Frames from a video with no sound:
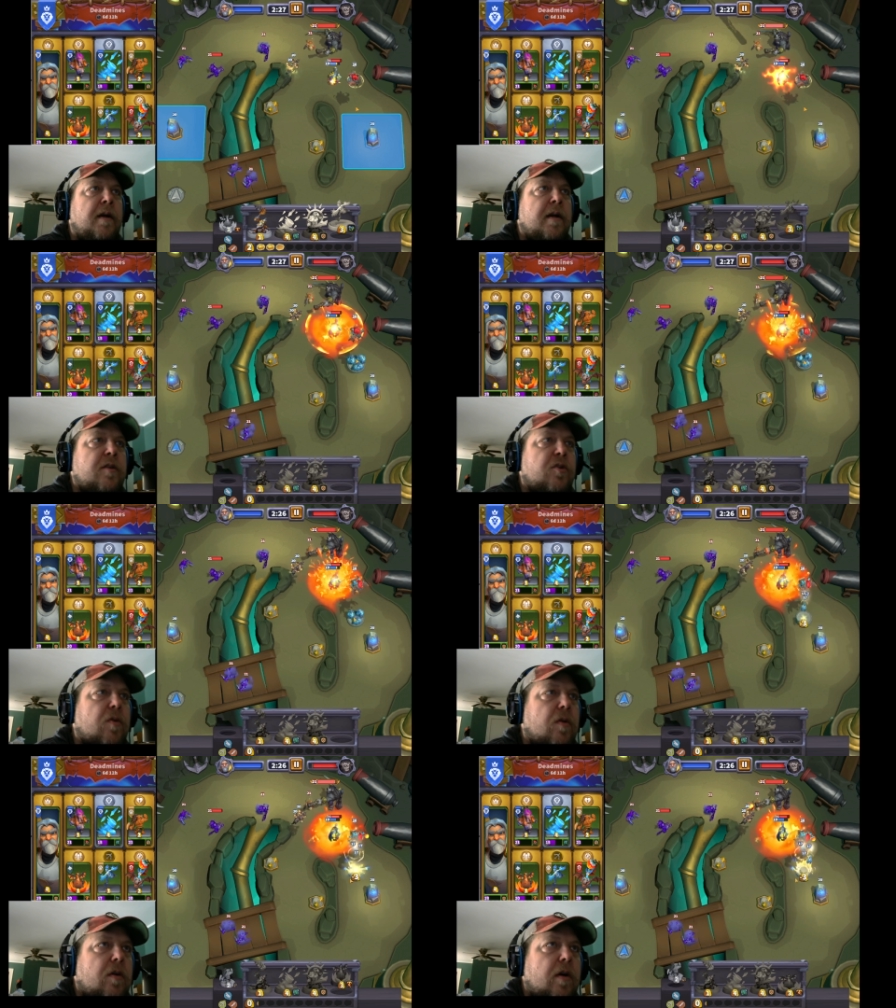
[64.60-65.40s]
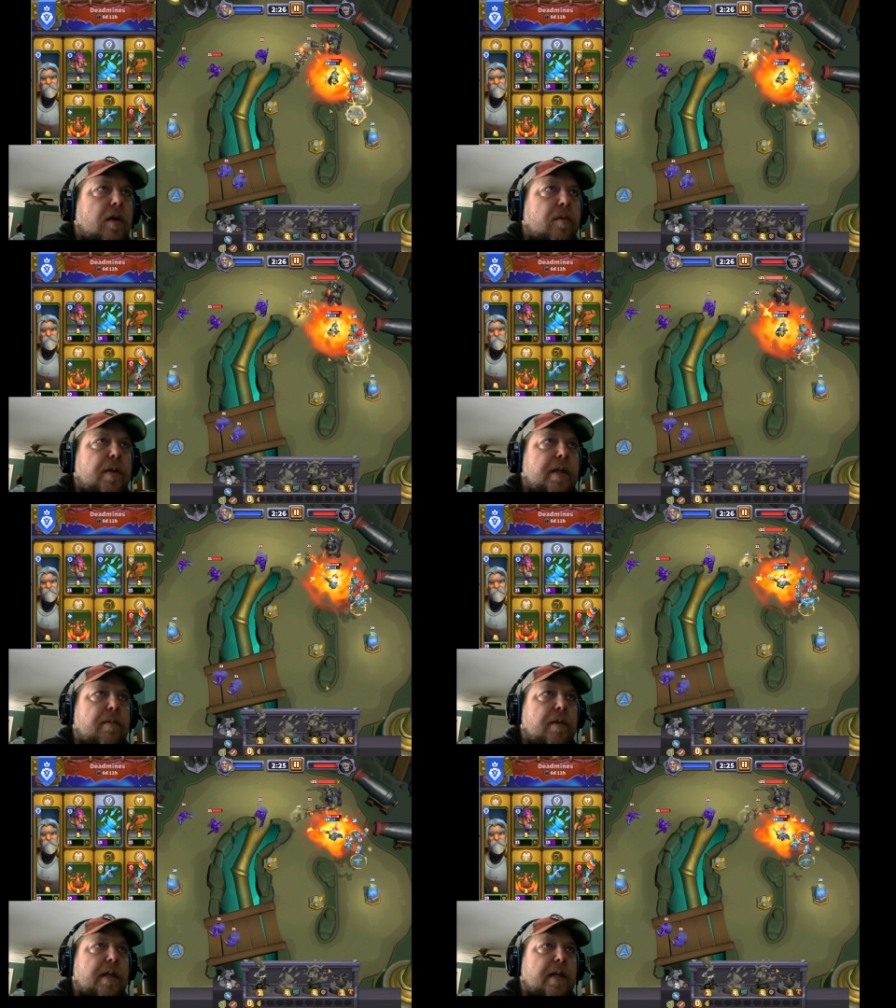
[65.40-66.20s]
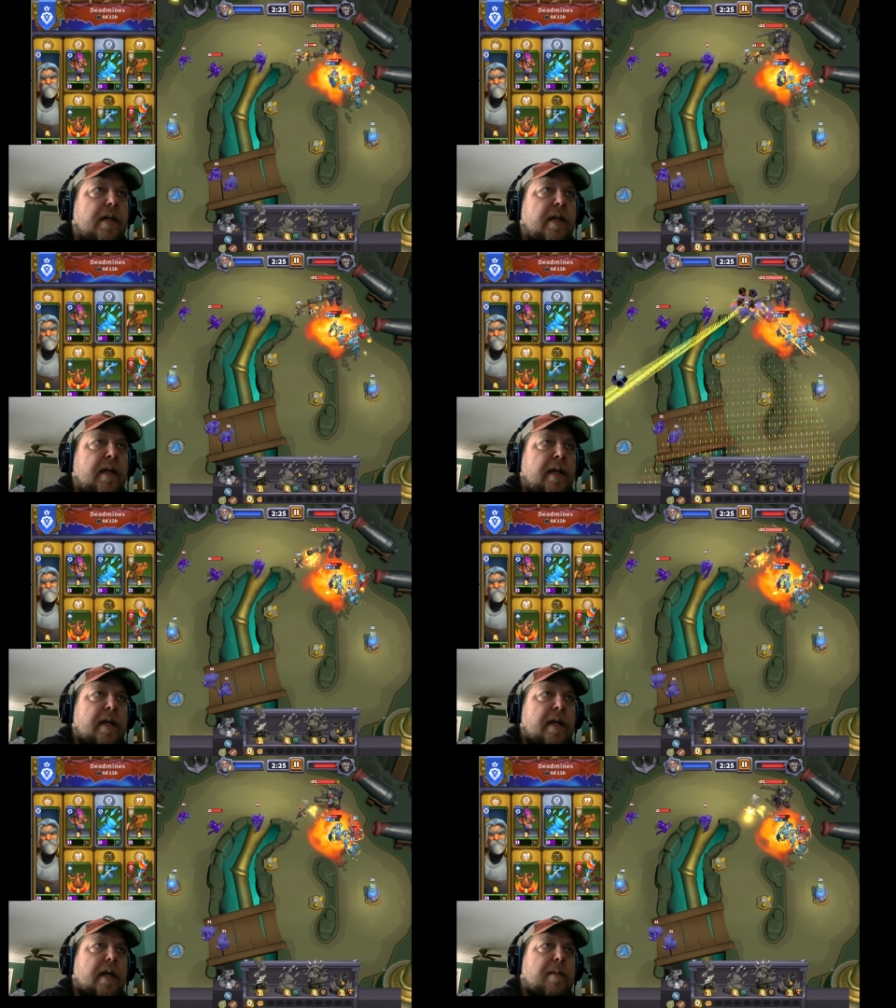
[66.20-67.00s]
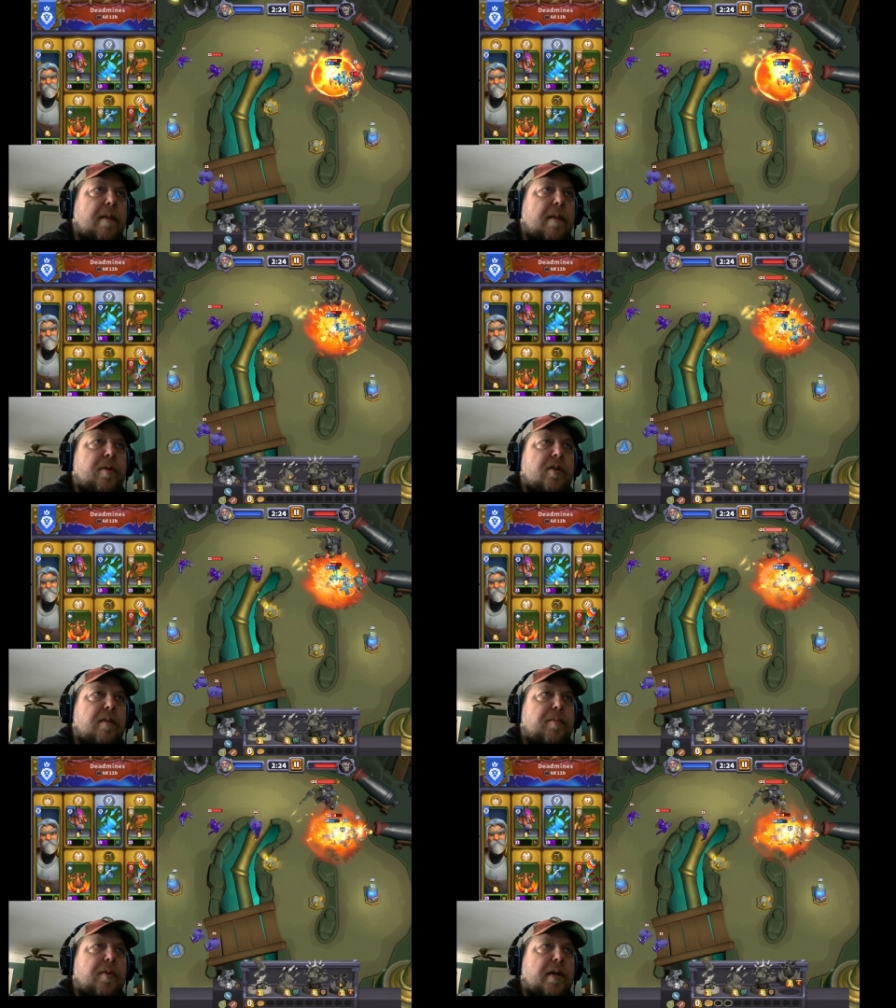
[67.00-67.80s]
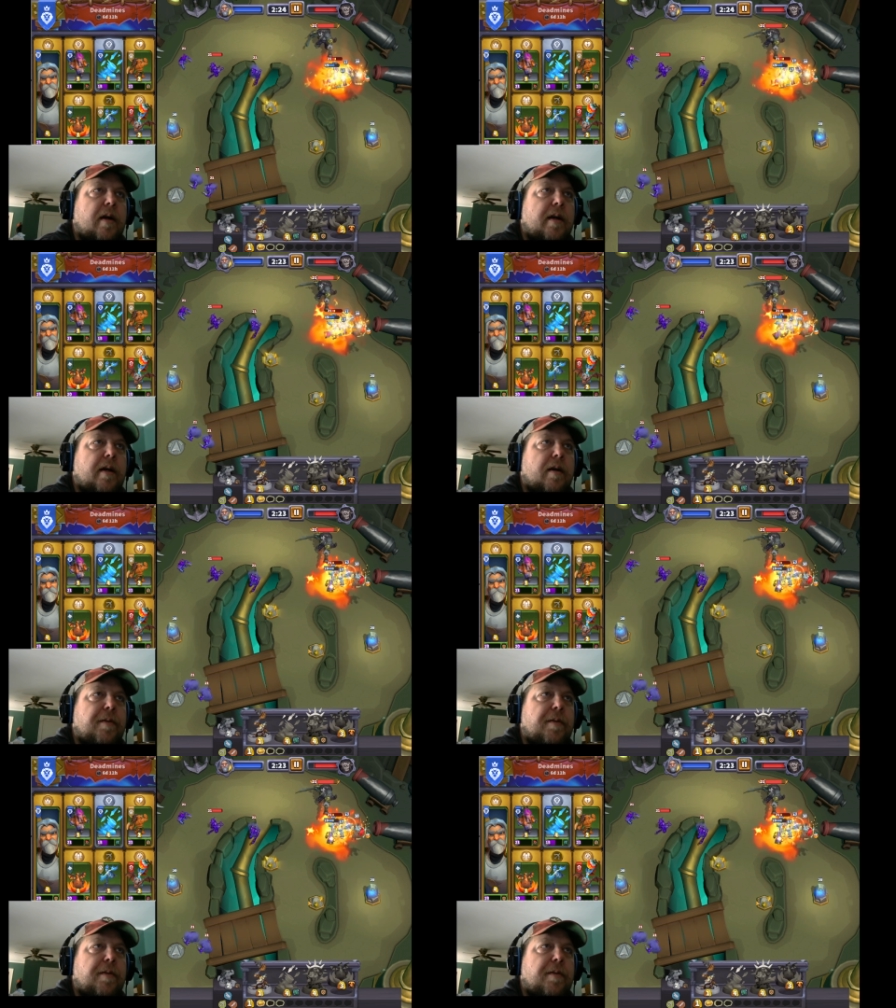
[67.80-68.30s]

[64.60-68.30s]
troll are really, really good. I'm kind of pushing in pretty hard here.